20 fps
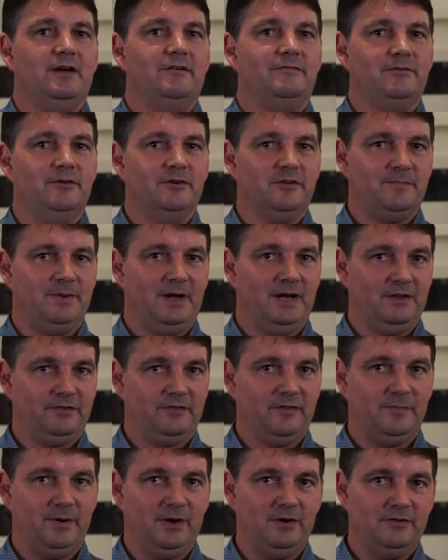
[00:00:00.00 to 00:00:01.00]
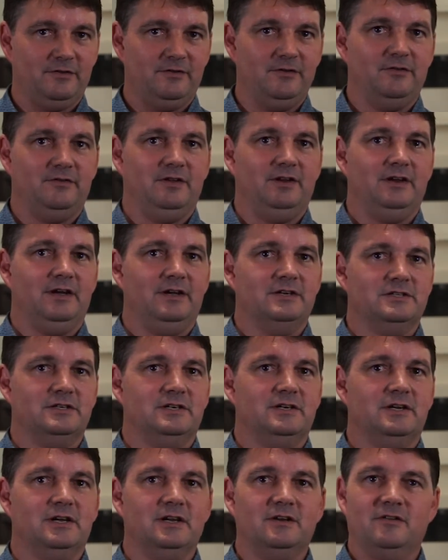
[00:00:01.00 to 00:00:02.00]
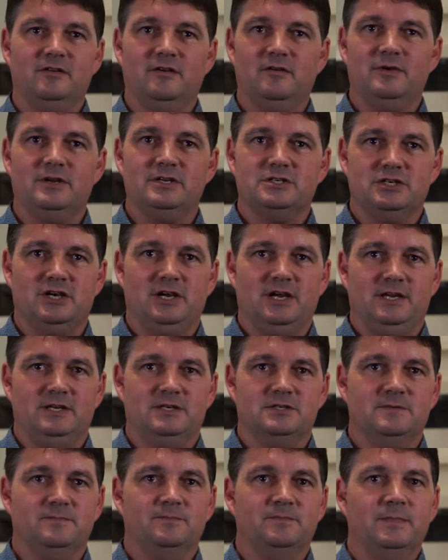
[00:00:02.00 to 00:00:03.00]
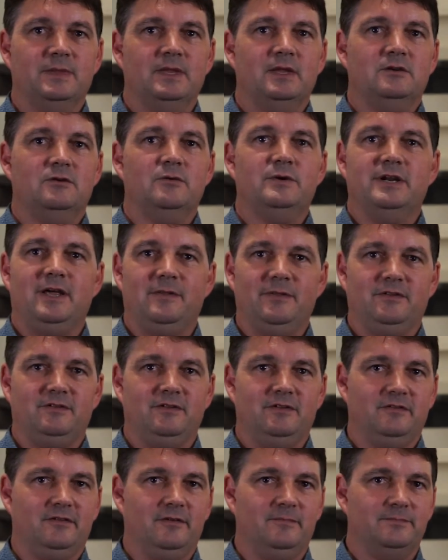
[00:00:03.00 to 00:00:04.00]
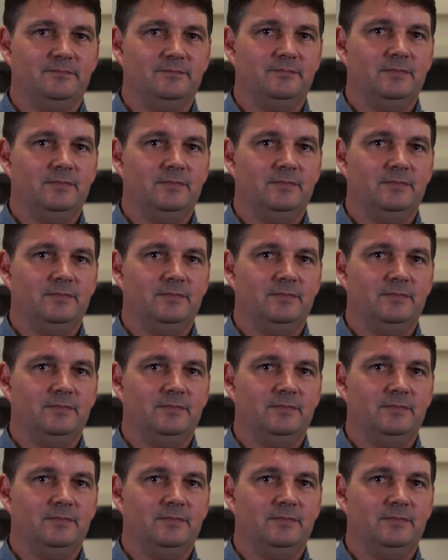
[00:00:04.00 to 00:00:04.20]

a first-past-the-post using nation considering change to another system,